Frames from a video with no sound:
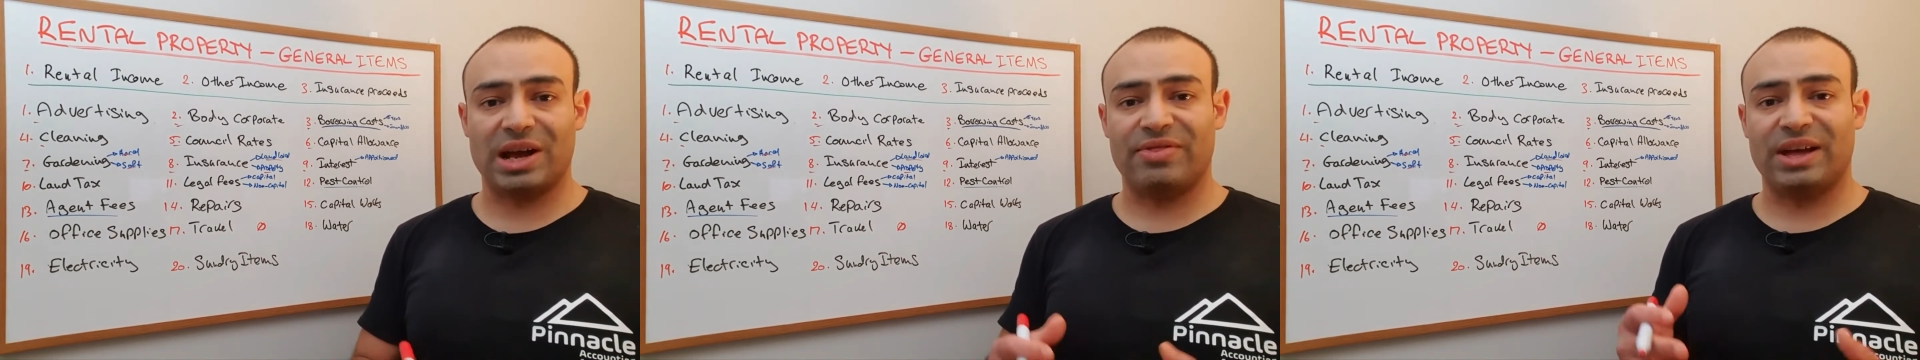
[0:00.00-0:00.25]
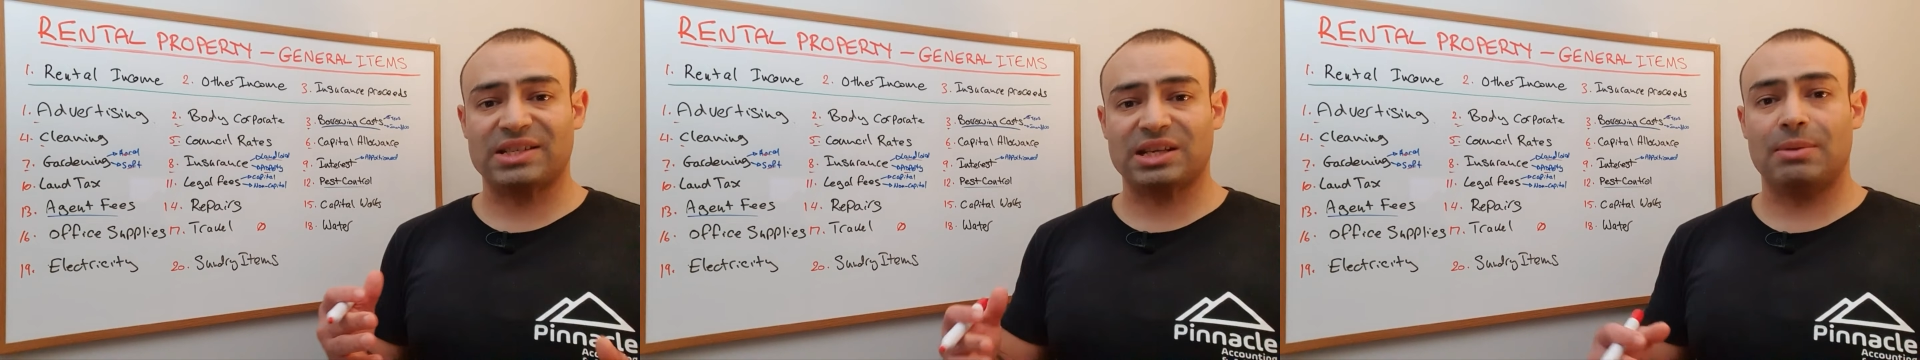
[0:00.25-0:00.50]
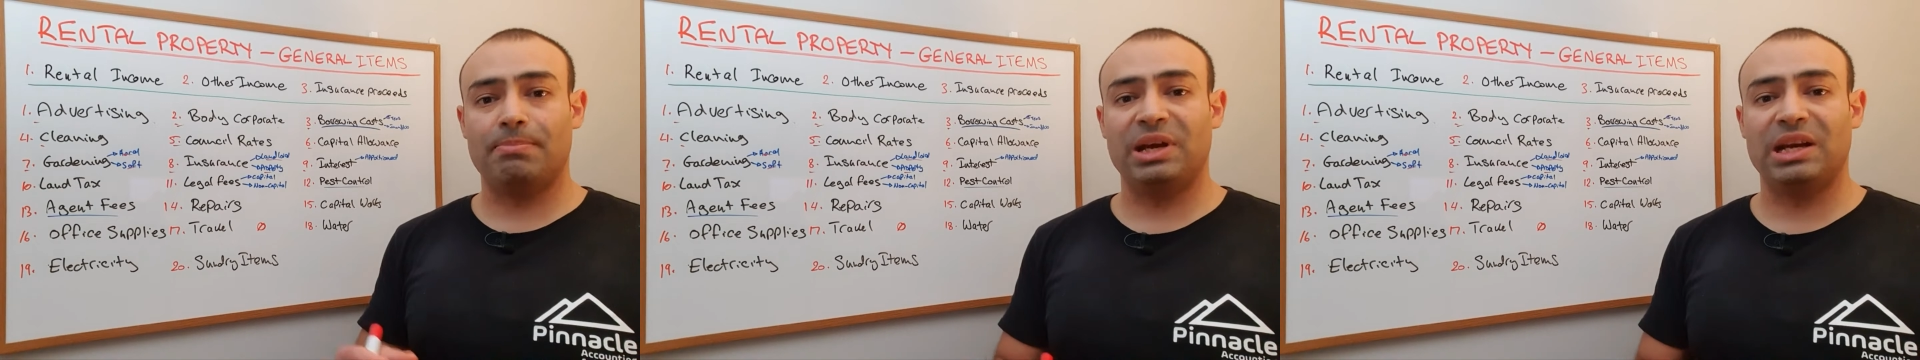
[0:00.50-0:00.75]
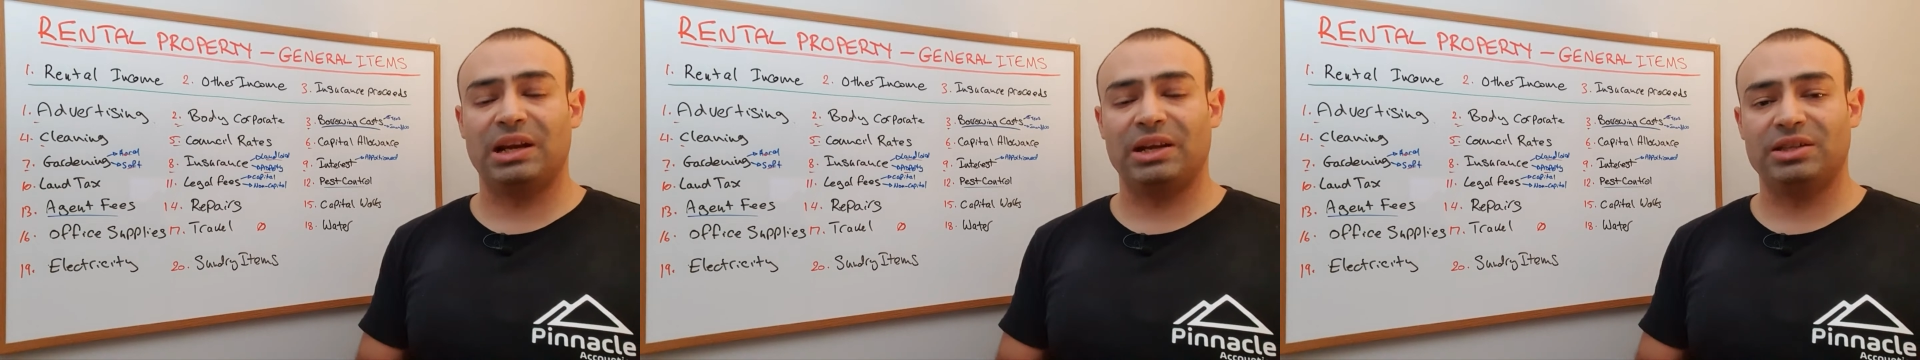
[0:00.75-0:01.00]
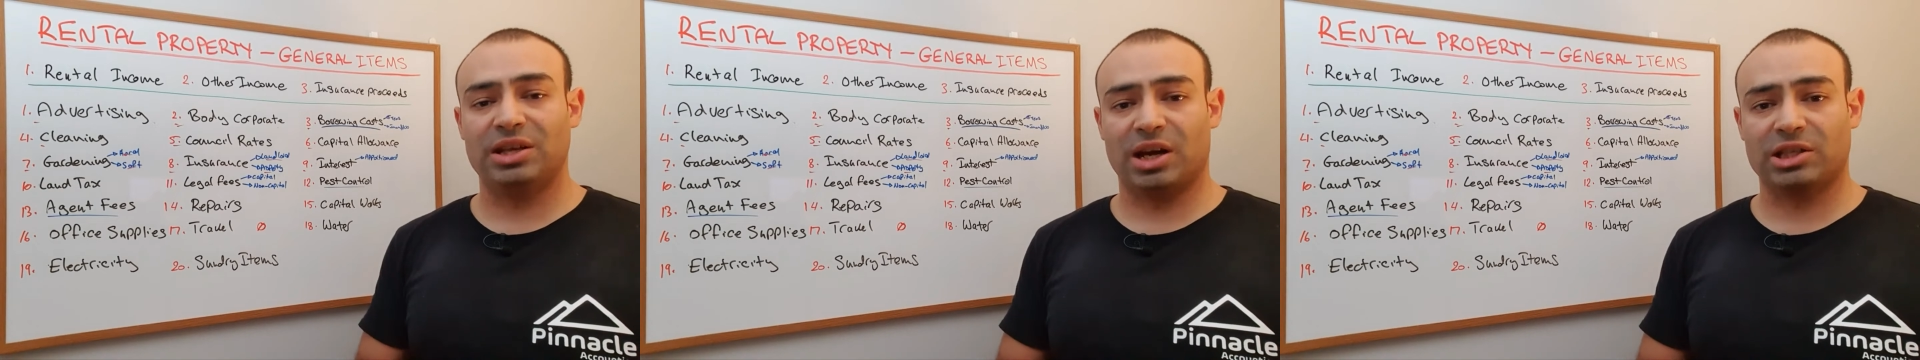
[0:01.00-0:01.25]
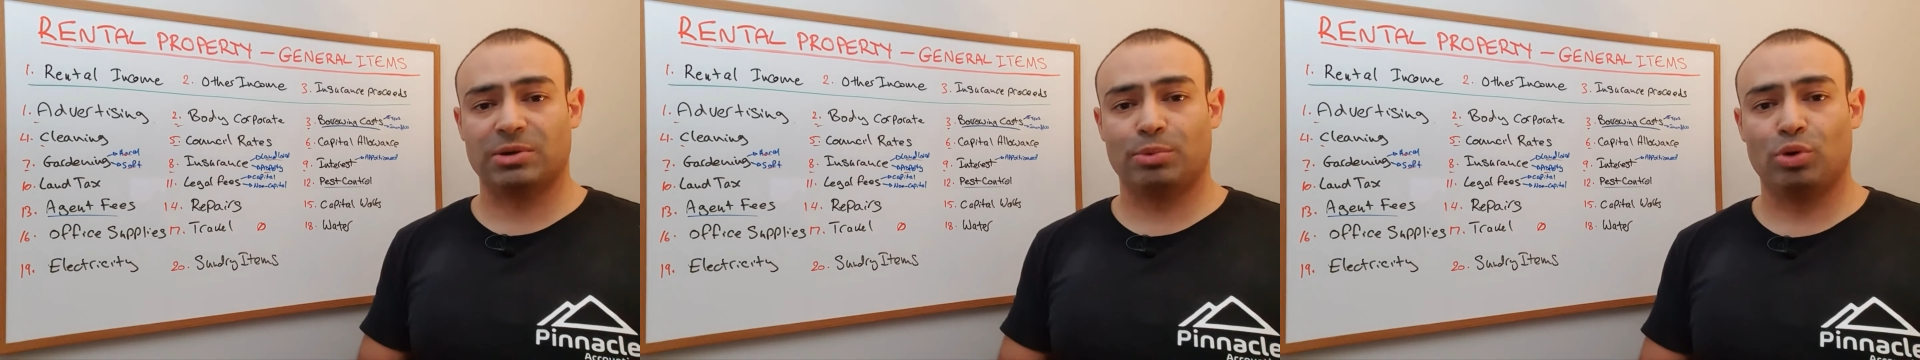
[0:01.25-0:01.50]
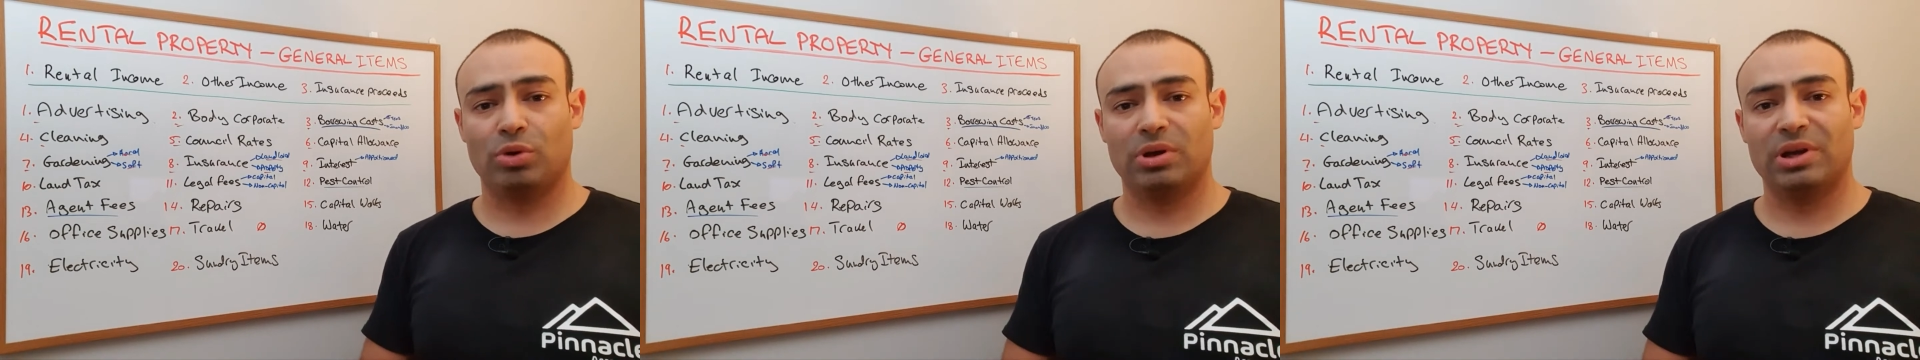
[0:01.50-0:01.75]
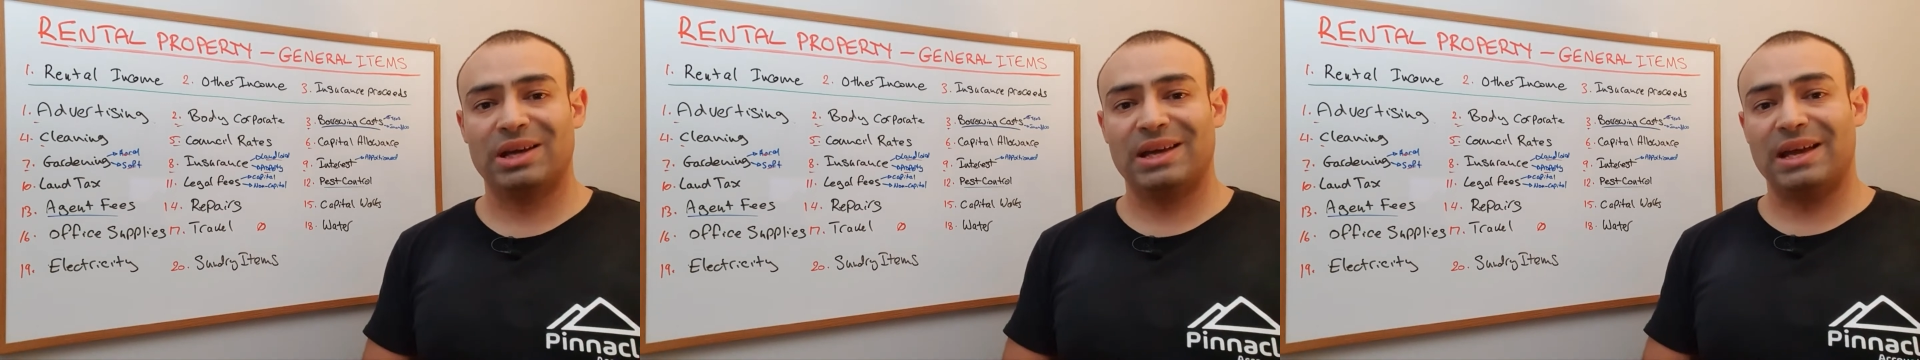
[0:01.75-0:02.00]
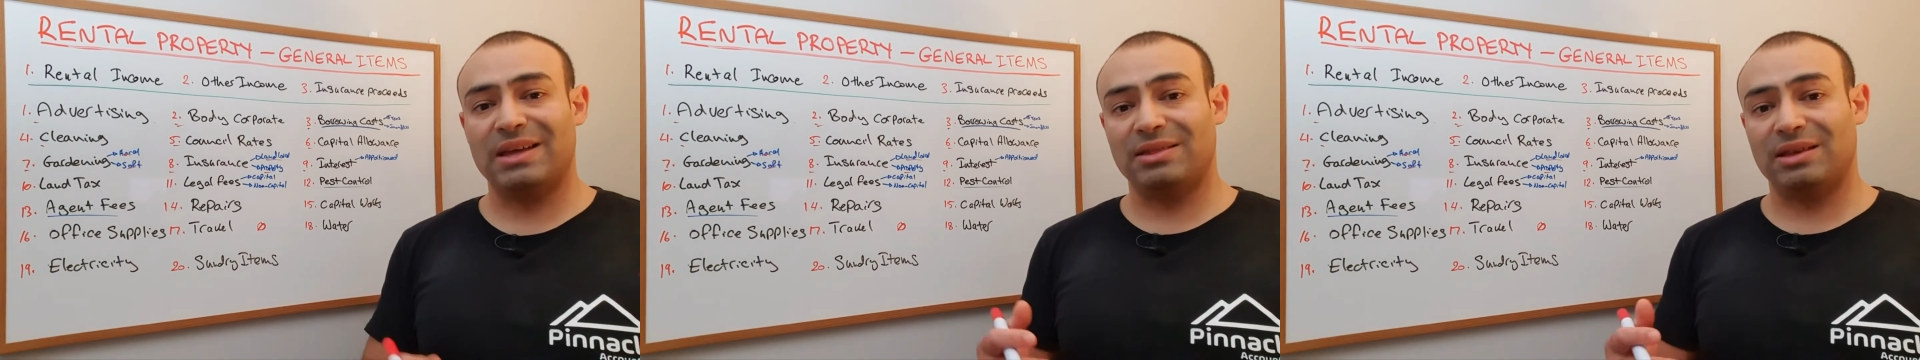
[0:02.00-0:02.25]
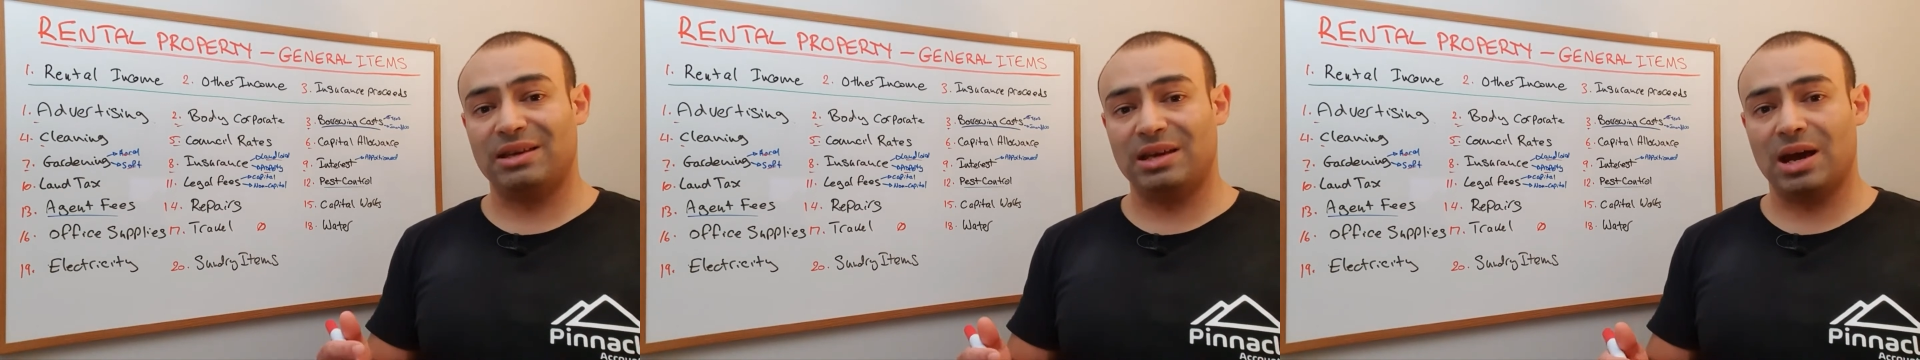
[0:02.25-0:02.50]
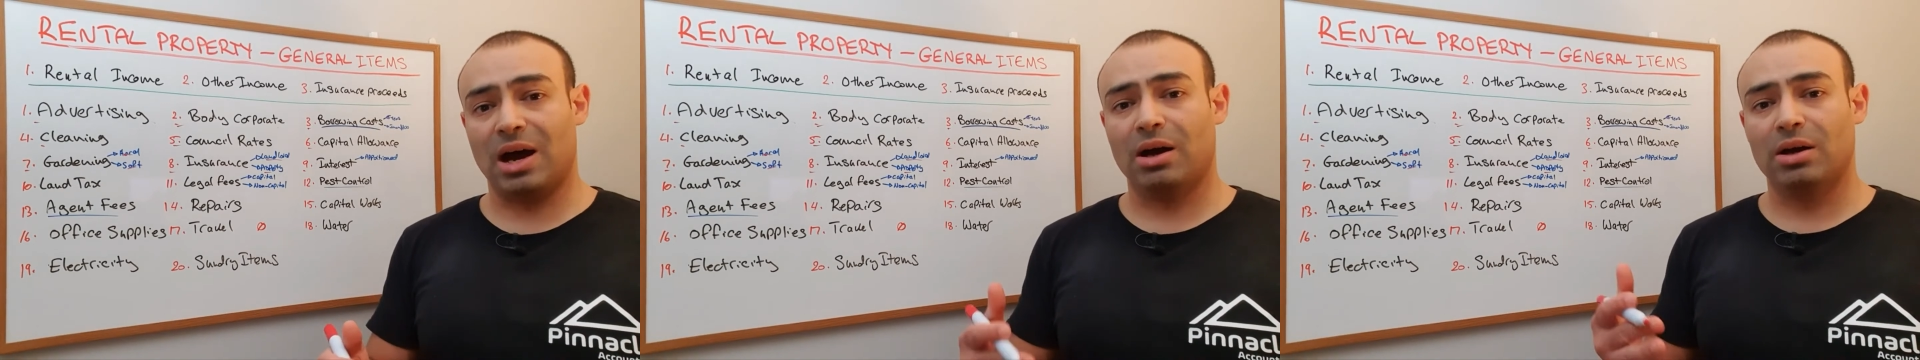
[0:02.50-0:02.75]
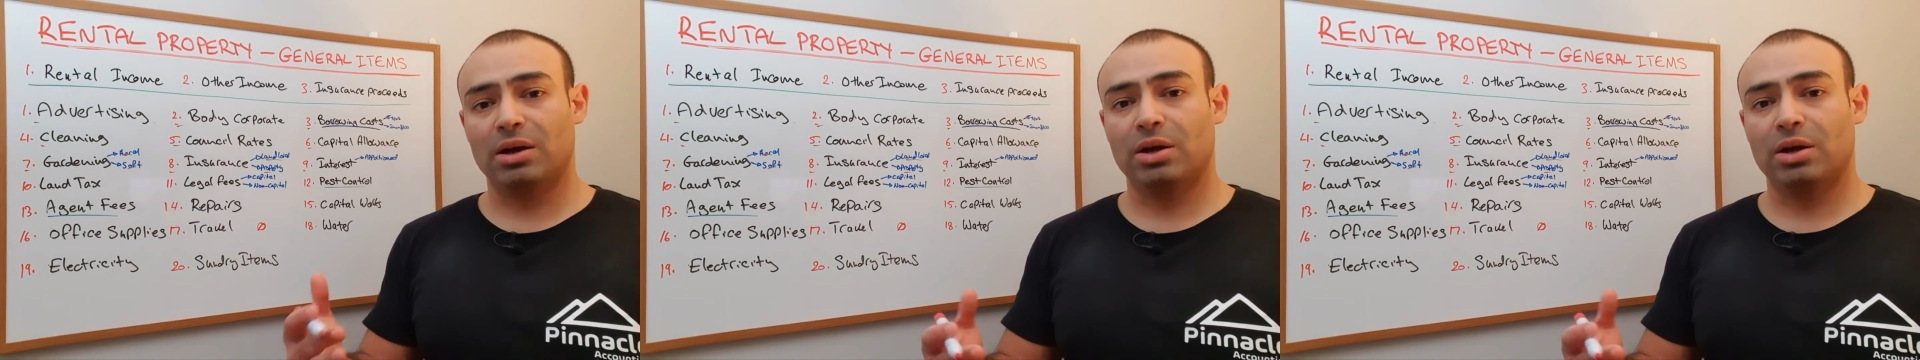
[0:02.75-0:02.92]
and that's immediately deductible in the year